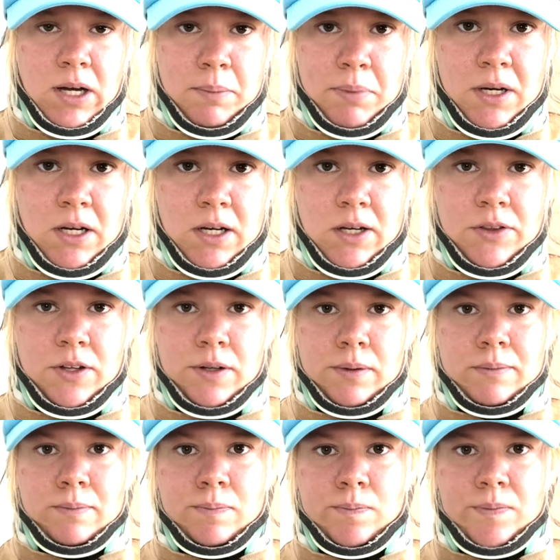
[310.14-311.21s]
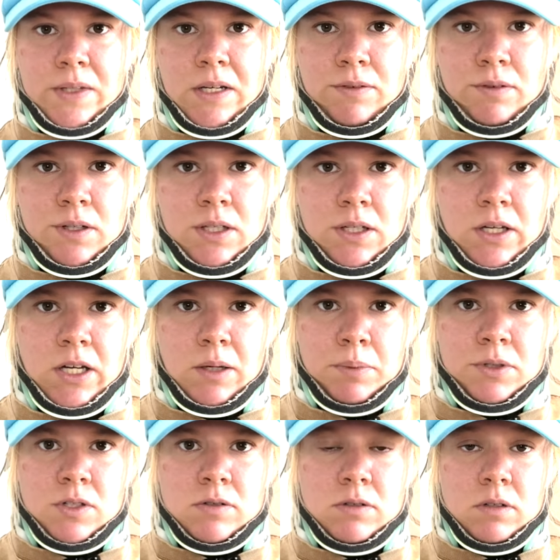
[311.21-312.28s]
path and everything
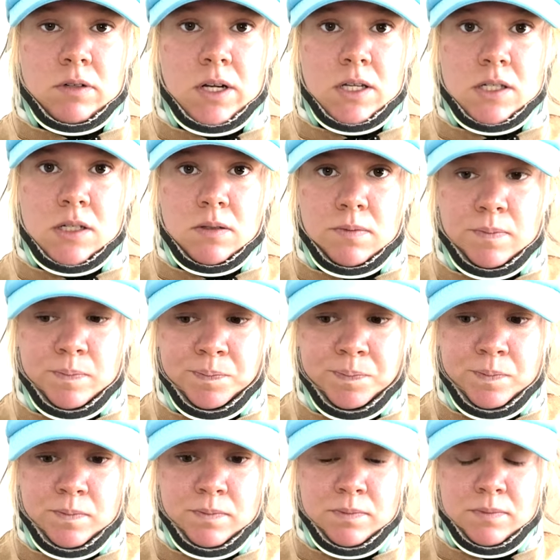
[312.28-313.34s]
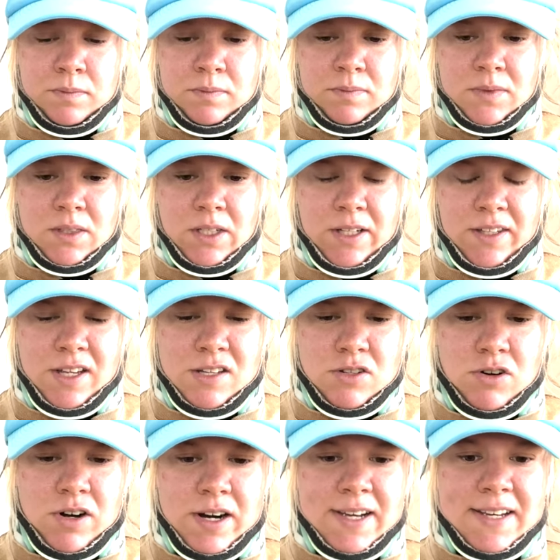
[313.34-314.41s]
happens for a reason. And that's
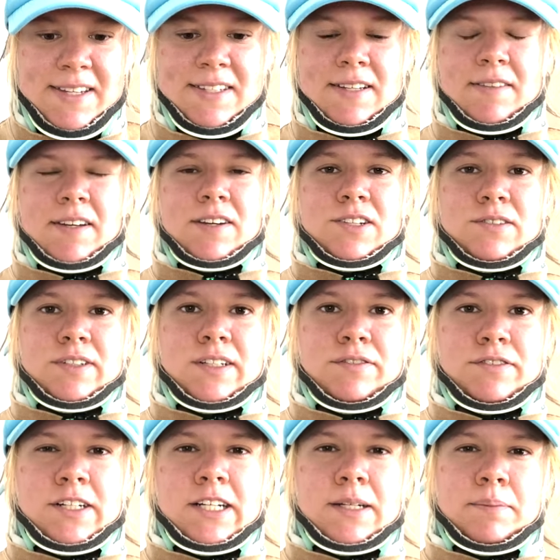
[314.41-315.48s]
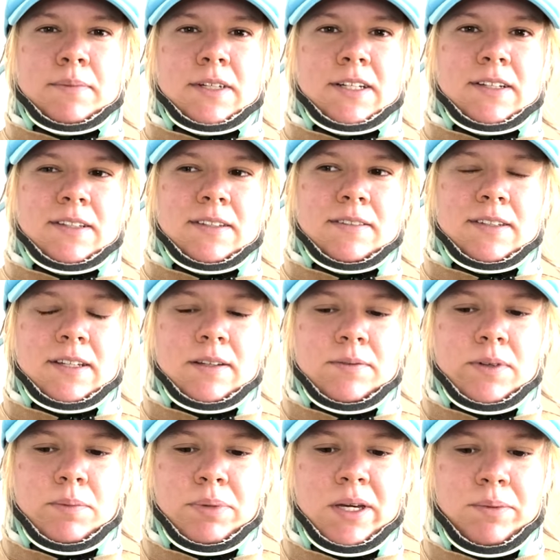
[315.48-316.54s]
not an easy thing to reframe. I think
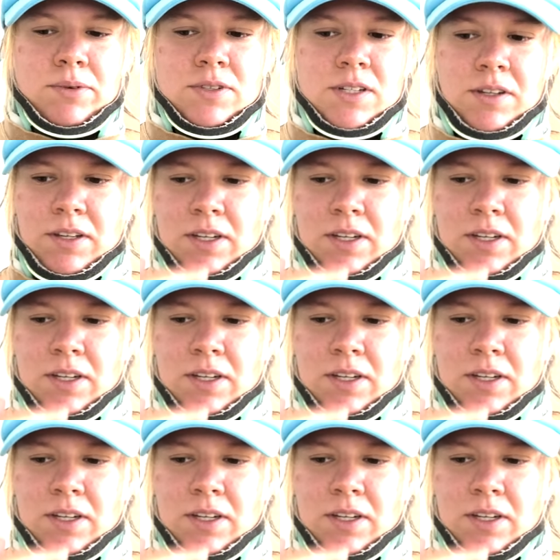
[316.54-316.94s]
when people tell